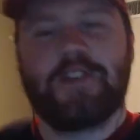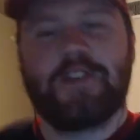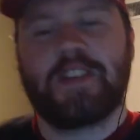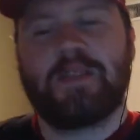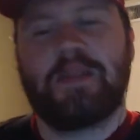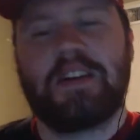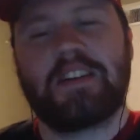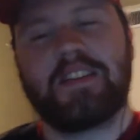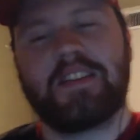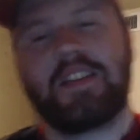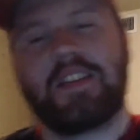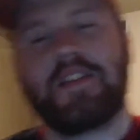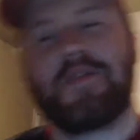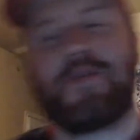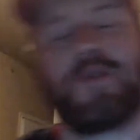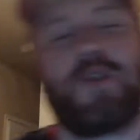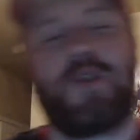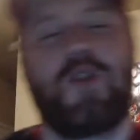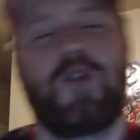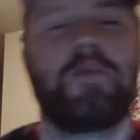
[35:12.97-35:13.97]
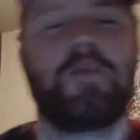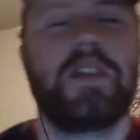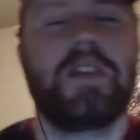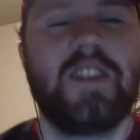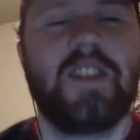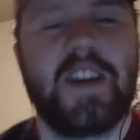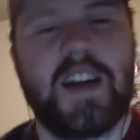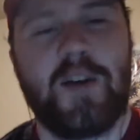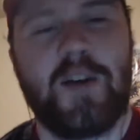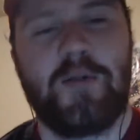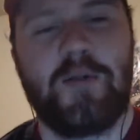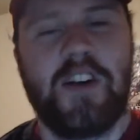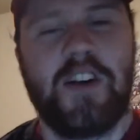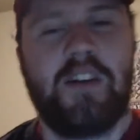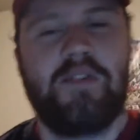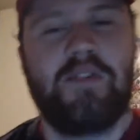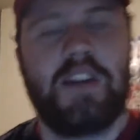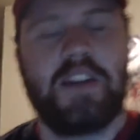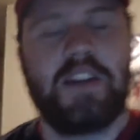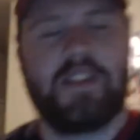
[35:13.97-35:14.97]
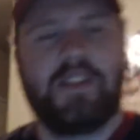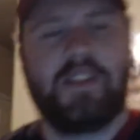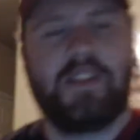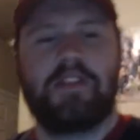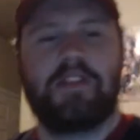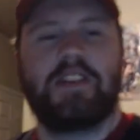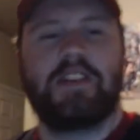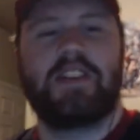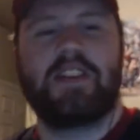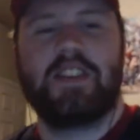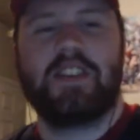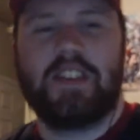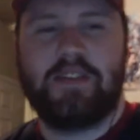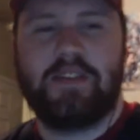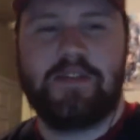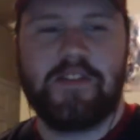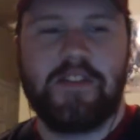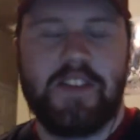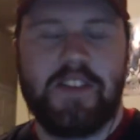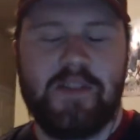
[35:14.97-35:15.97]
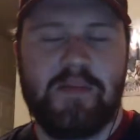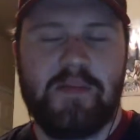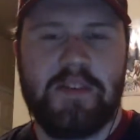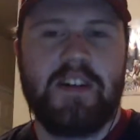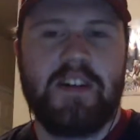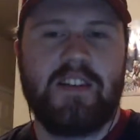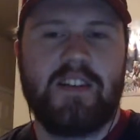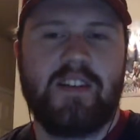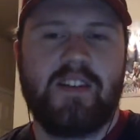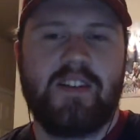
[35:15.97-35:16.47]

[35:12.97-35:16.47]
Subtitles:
expect, like just tropey. Like I wouldn't have necessarily done it differently, but